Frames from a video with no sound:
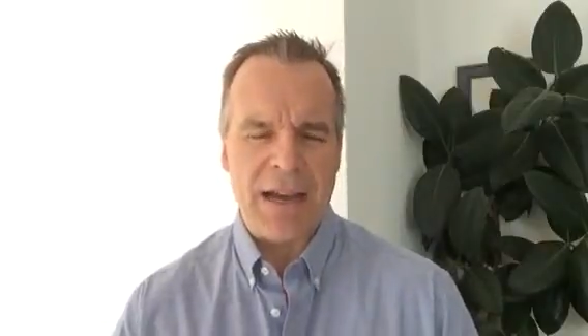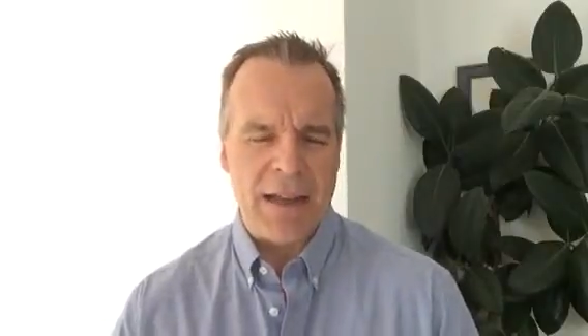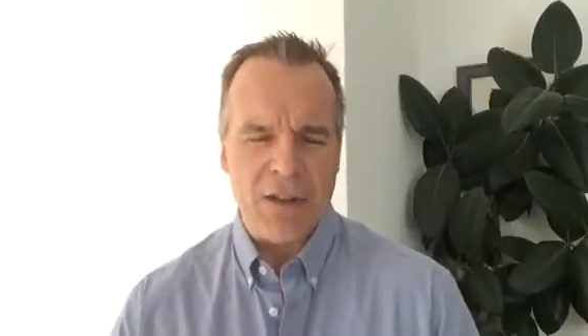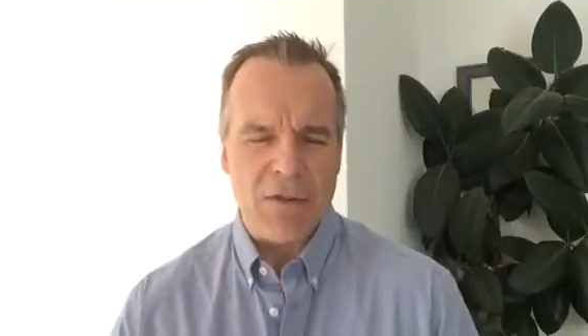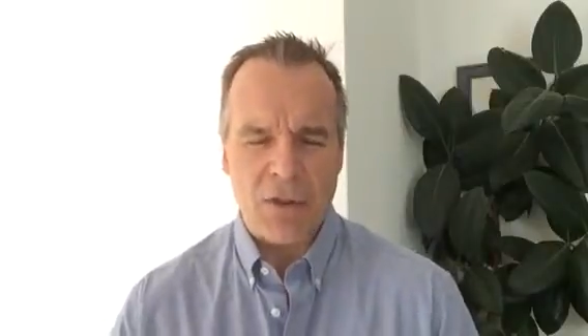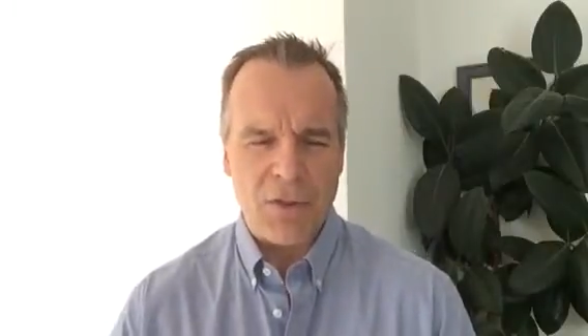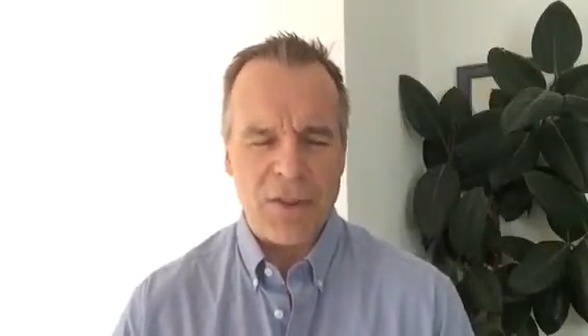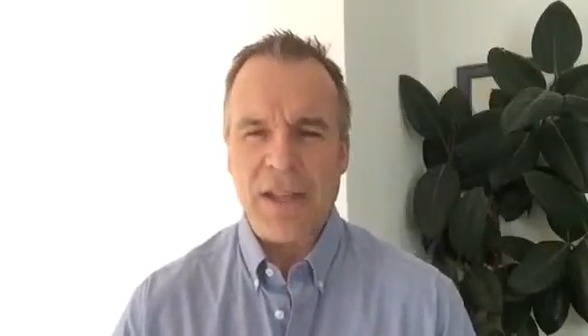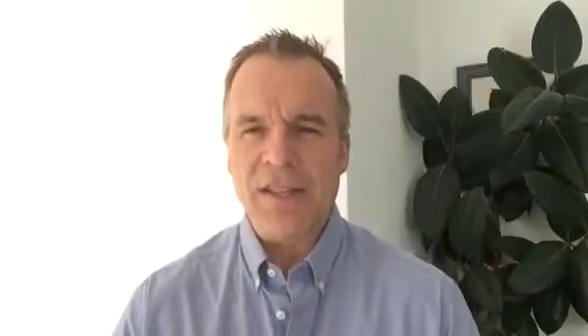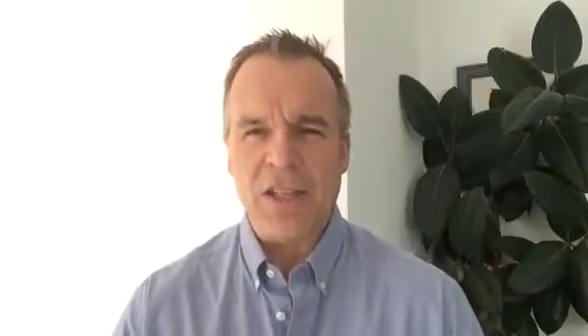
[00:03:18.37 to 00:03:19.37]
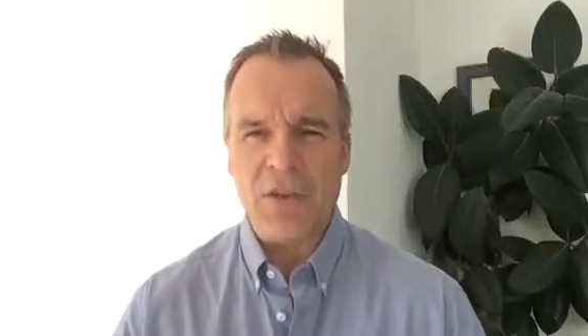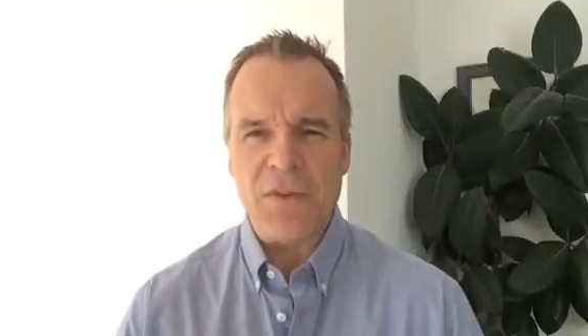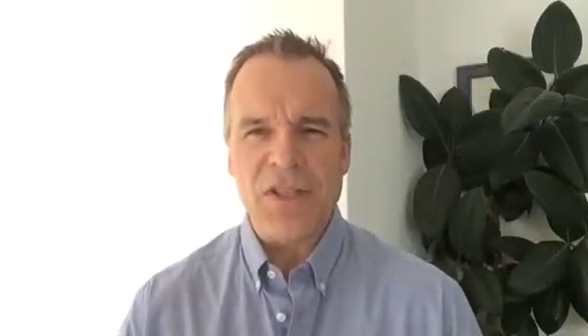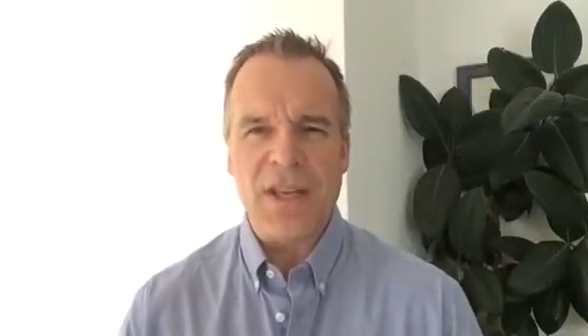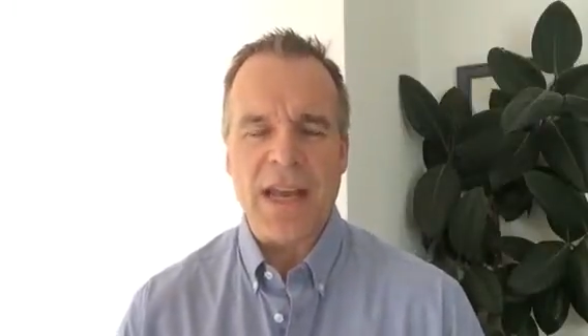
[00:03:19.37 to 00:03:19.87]
and you've got things that you've
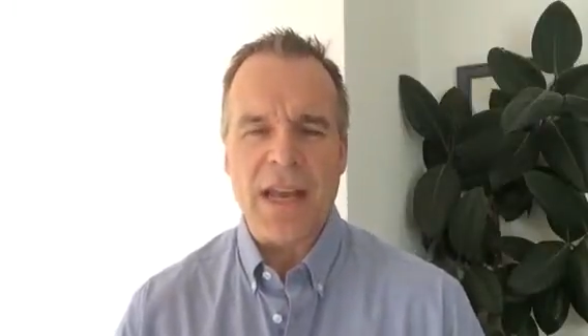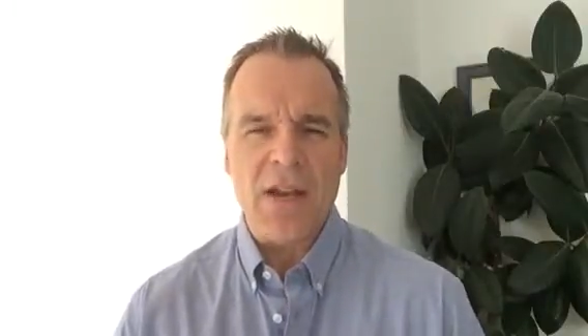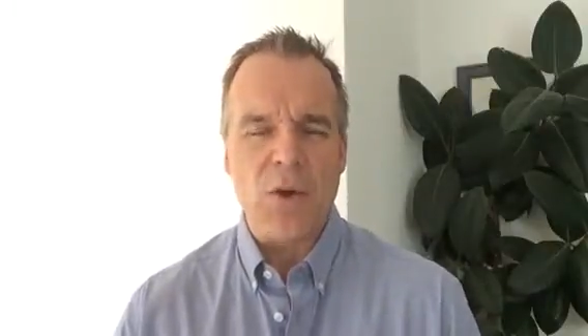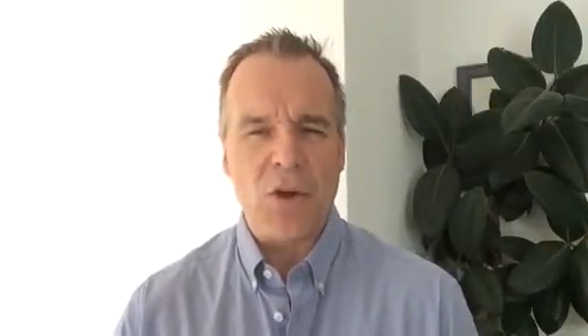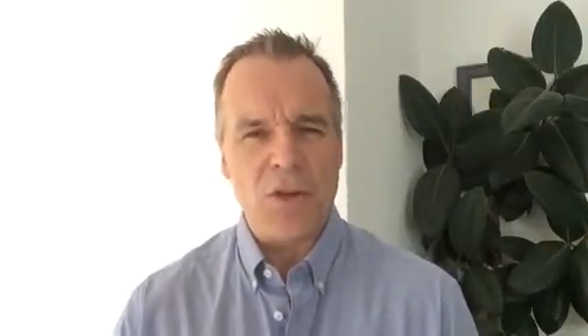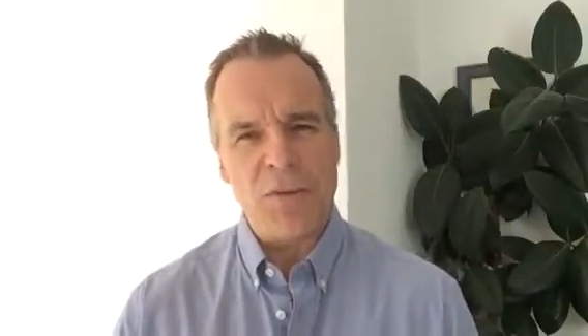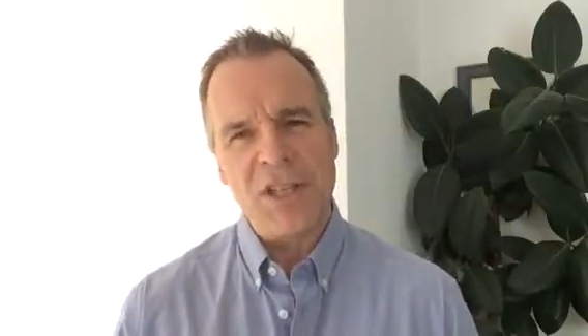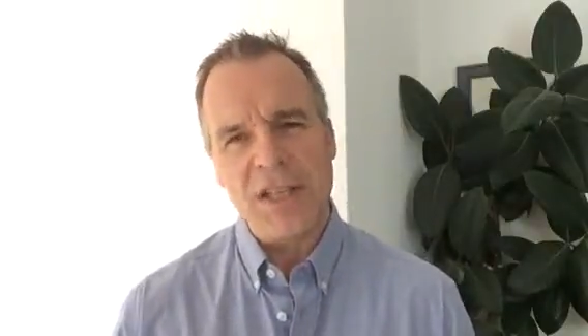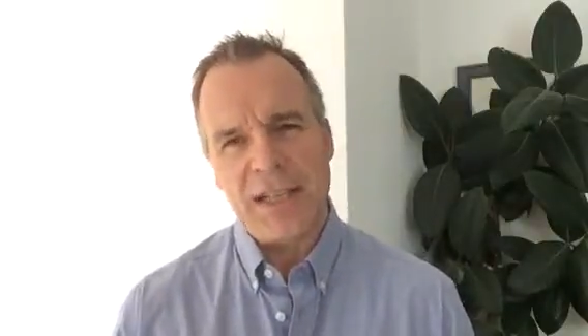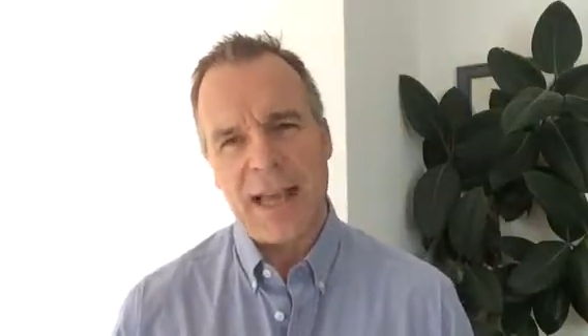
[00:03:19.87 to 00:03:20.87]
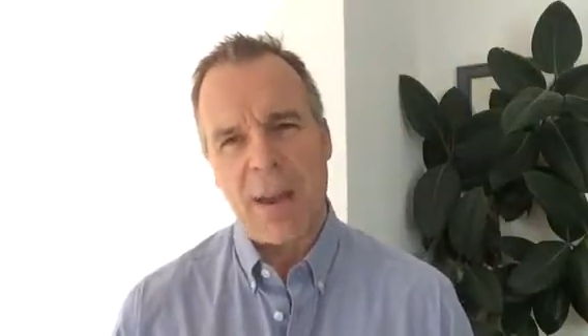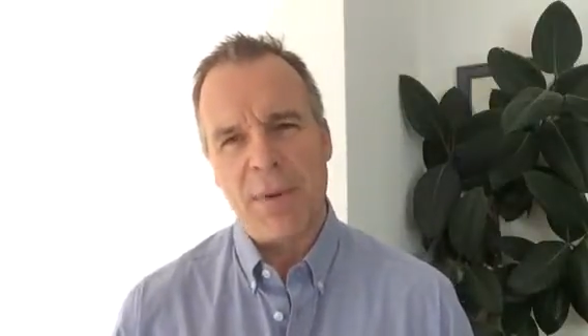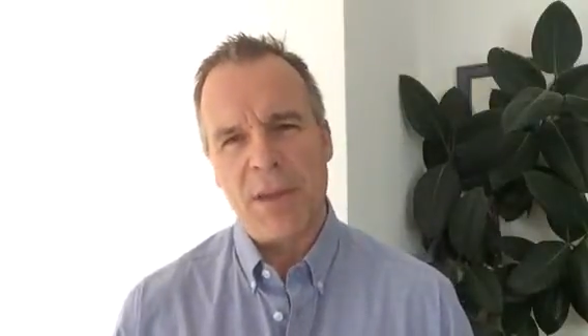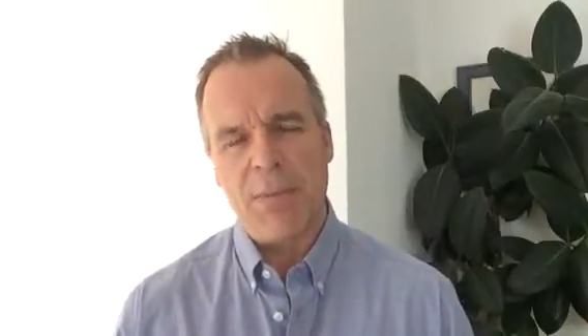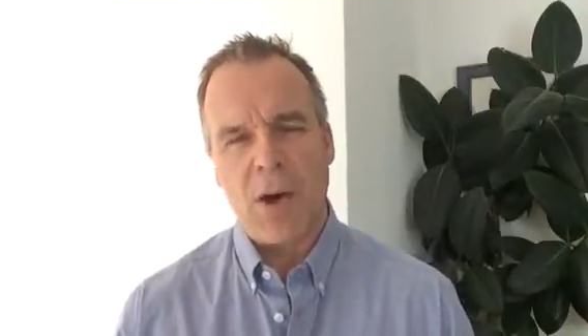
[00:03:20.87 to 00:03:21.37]
seen, or you've seen a gap
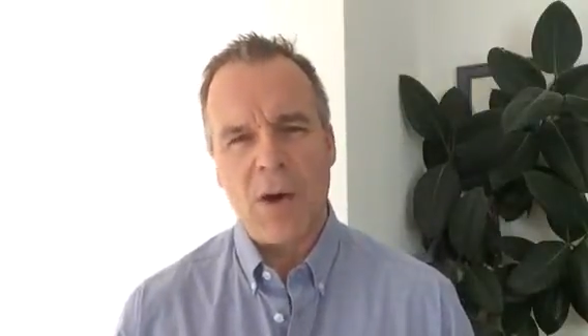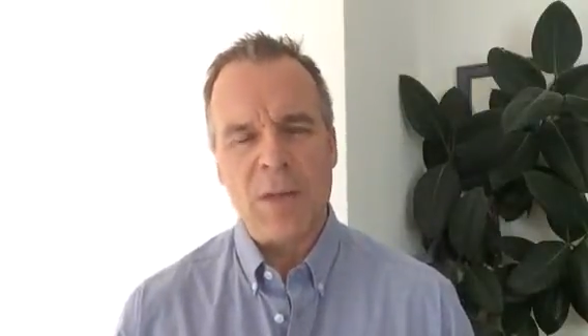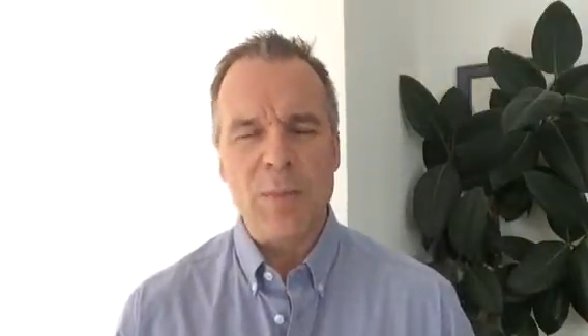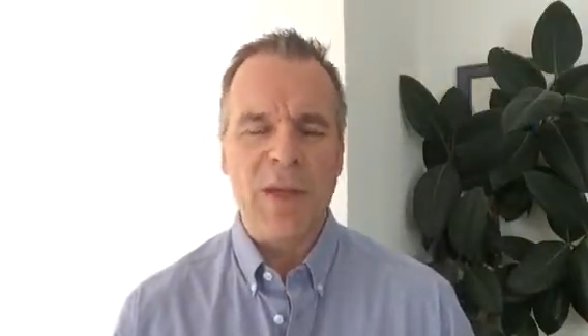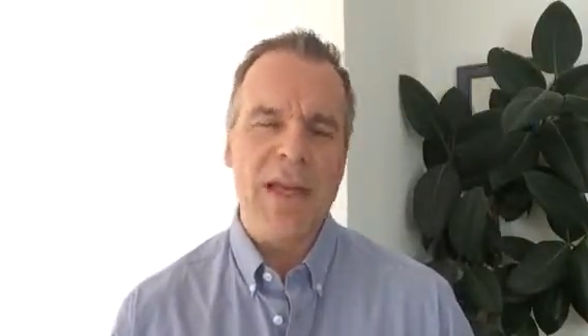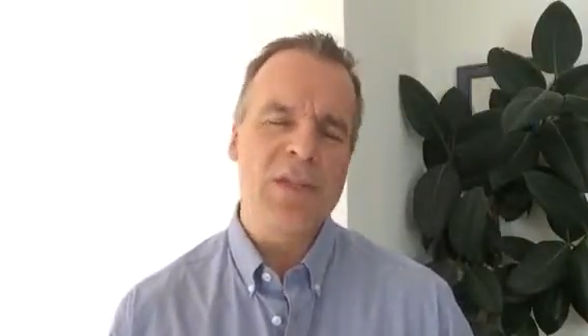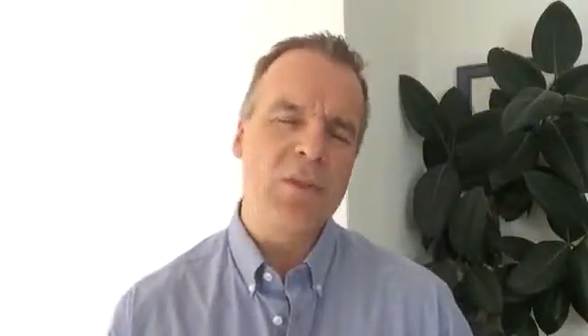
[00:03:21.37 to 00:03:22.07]
in the marketplace,